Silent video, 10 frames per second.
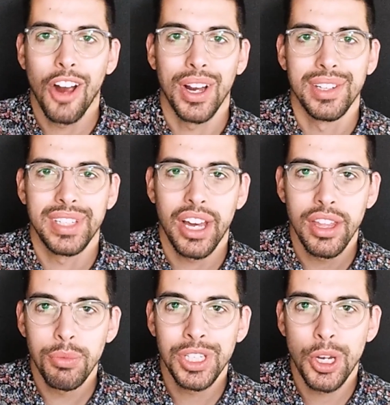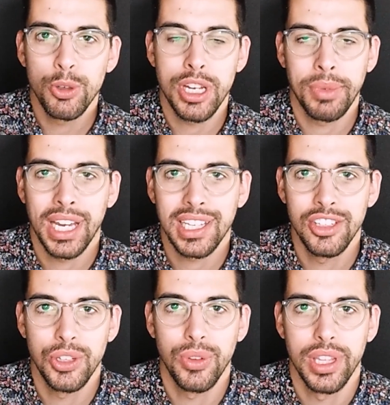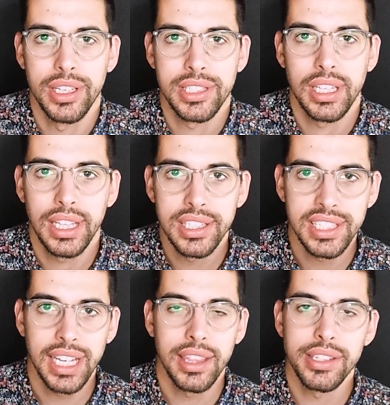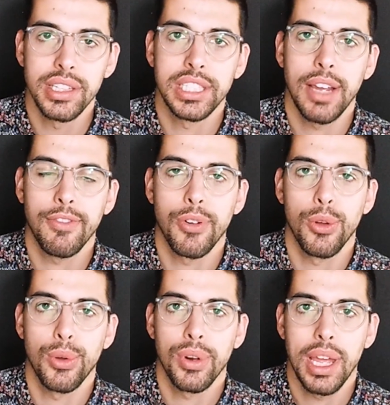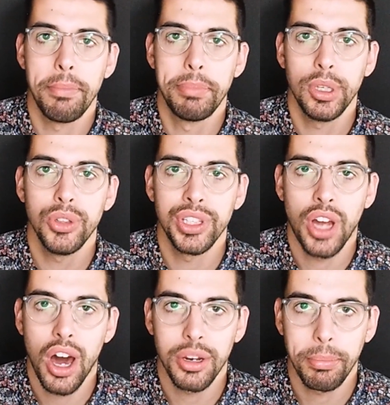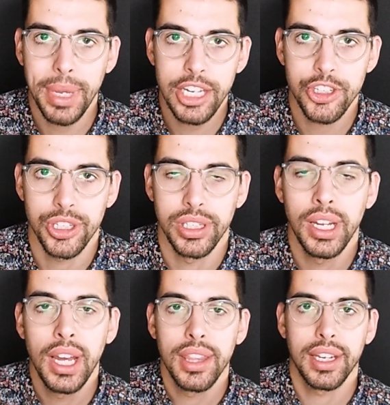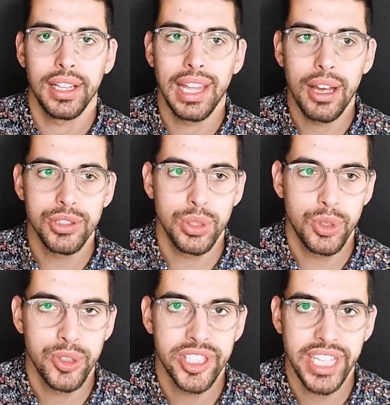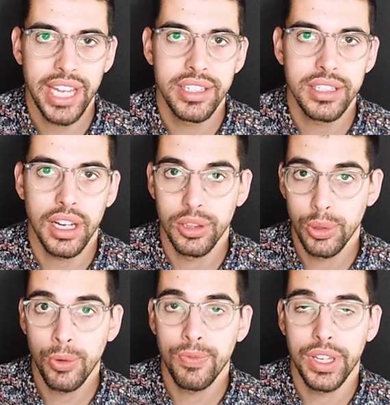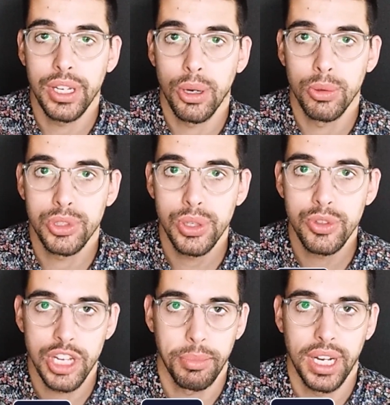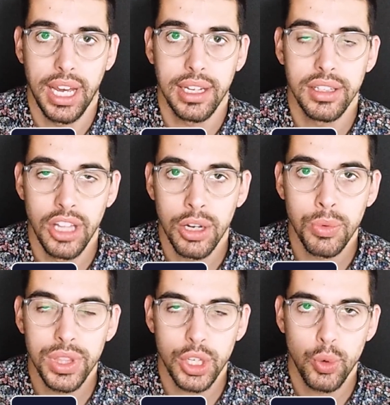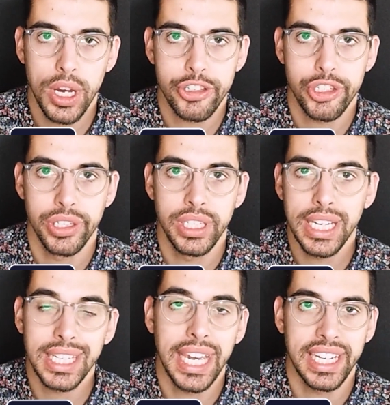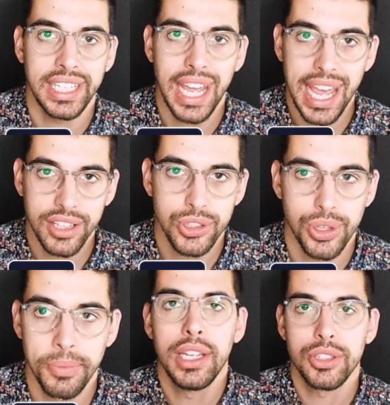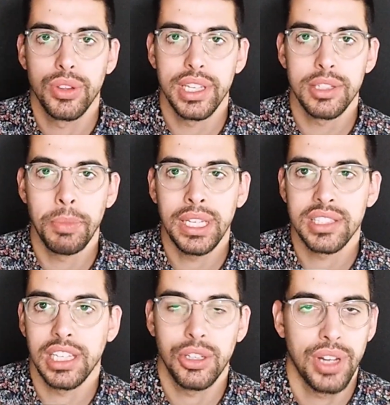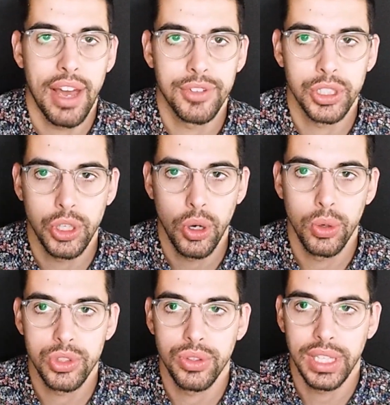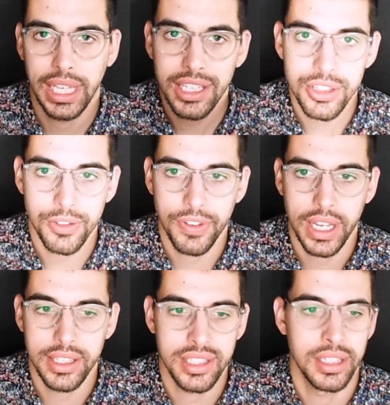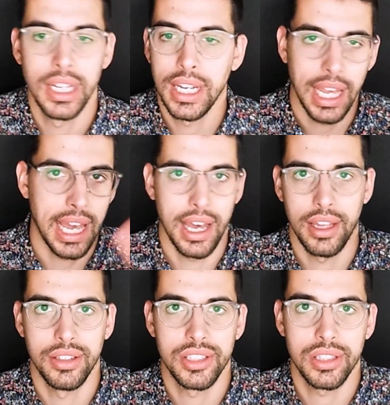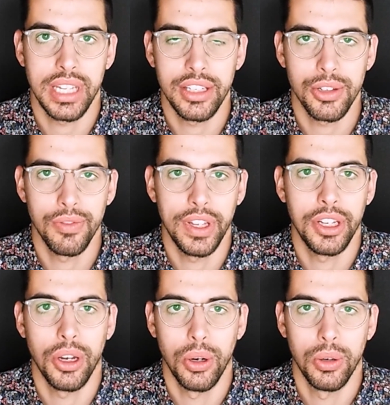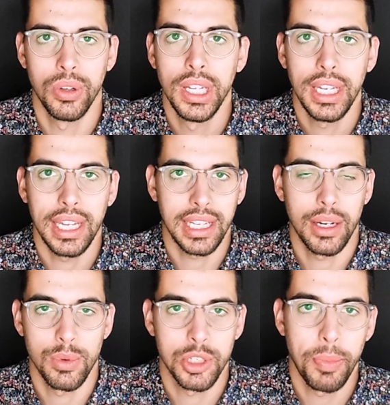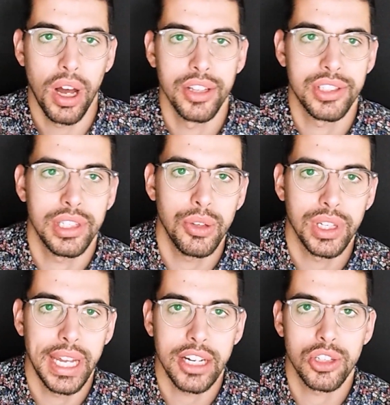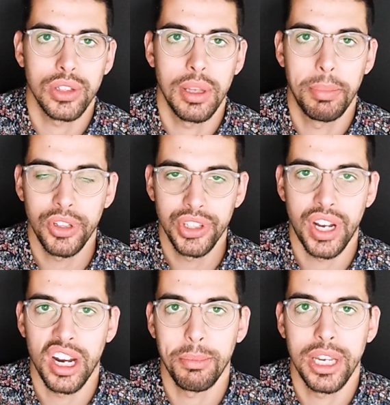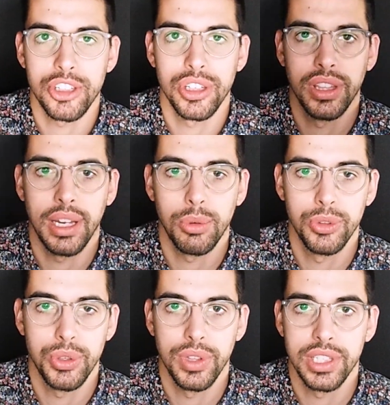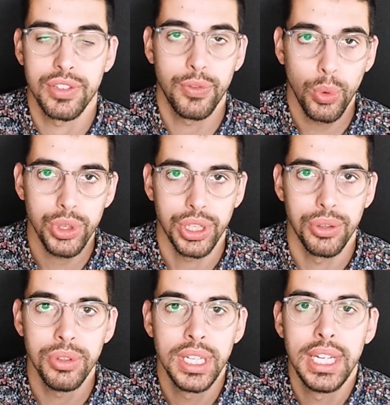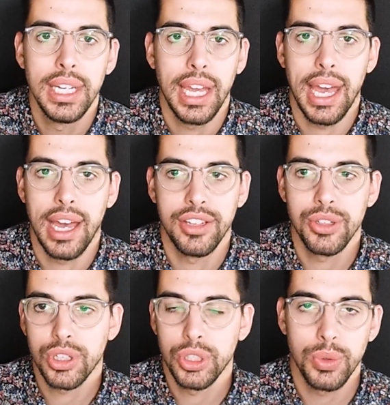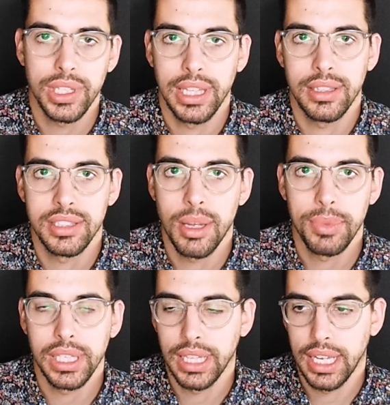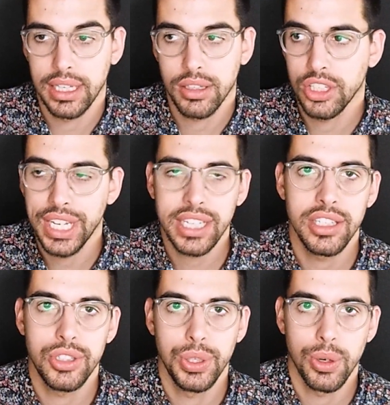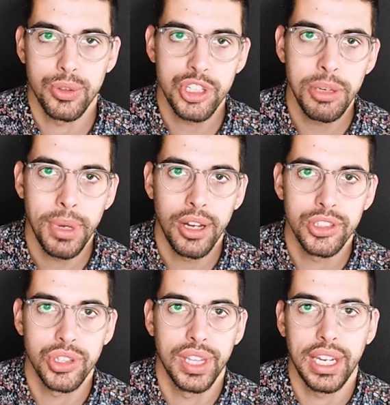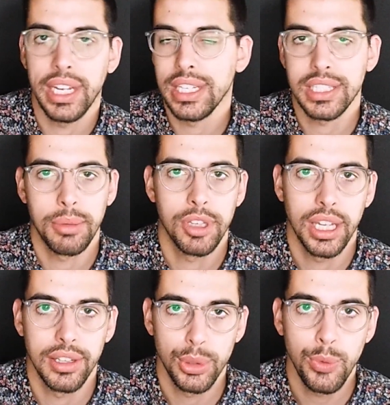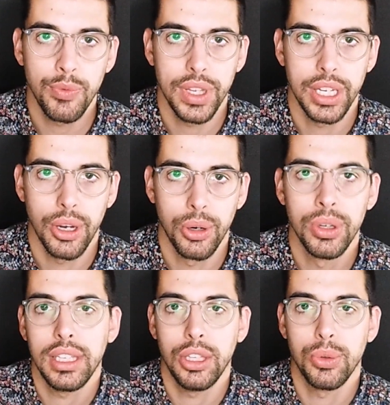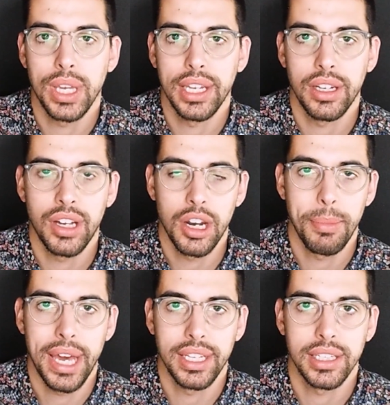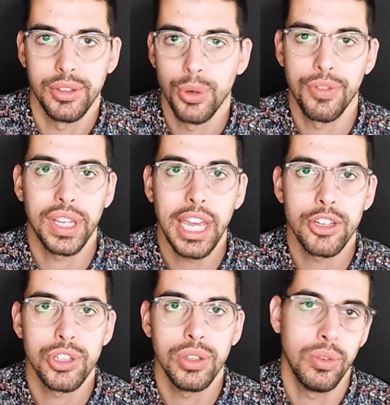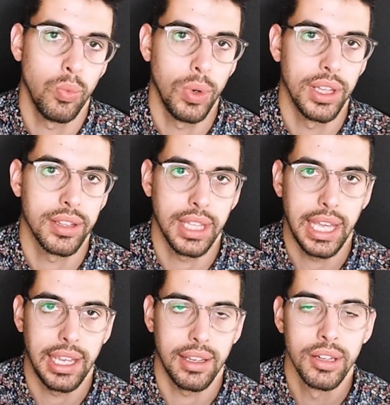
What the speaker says: All right, now that we know Gemini can do this, let's take this a step further and build an automation that allows you to send a Loom video to Gemini along with a question and get an answer. So this means that you don't have to go to the interface and send your video and get a response. You can actually build an automation that will do this for you. And you could do it something like connect it to your Gmail so that anytime you get a Loom video, you get an automatic notification with a